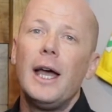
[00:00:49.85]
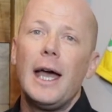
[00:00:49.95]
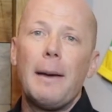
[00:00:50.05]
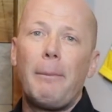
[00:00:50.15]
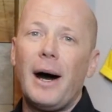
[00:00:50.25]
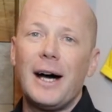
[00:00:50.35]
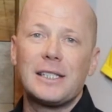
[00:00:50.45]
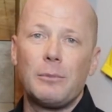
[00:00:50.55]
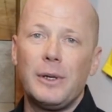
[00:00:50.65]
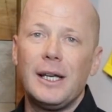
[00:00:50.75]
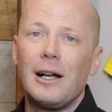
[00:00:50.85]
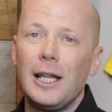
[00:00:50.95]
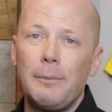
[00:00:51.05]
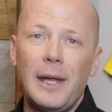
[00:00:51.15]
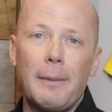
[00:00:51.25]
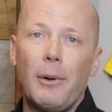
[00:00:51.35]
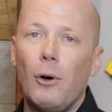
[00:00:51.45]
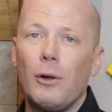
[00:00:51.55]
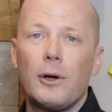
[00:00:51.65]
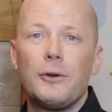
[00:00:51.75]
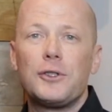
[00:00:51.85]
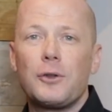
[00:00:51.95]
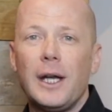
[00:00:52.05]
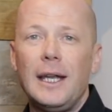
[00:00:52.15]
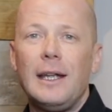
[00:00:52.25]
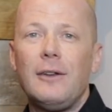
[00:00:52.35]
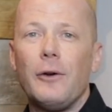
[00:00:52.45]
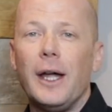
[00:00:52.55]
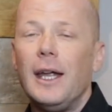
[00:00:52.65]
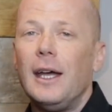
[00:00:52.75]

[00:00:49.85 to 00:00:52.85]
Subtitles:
and possibly clip that pole or go straight into it.